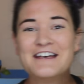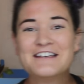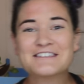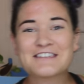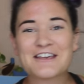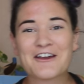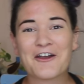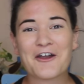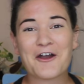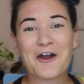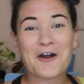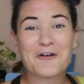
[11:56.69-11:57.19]

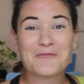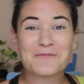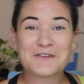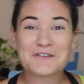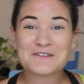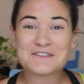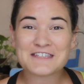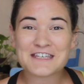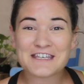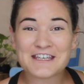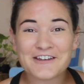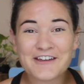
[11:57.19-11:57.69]
So I hope
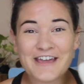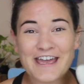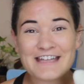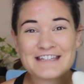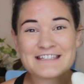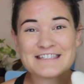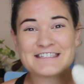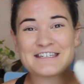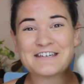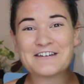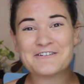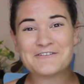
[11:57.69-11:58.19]
you see you
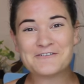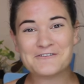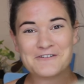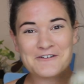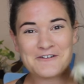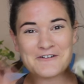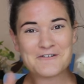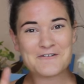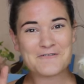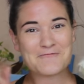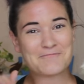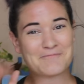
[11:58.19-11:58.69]
again soon.
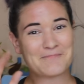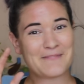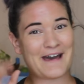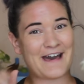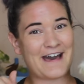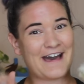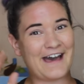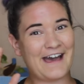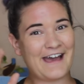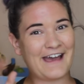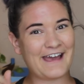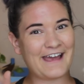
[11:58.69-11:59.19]

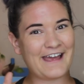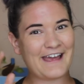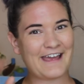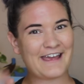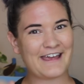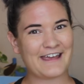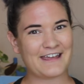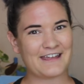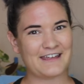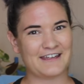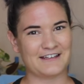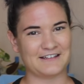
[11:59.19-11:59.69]

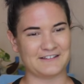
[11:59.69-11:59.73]
Bye.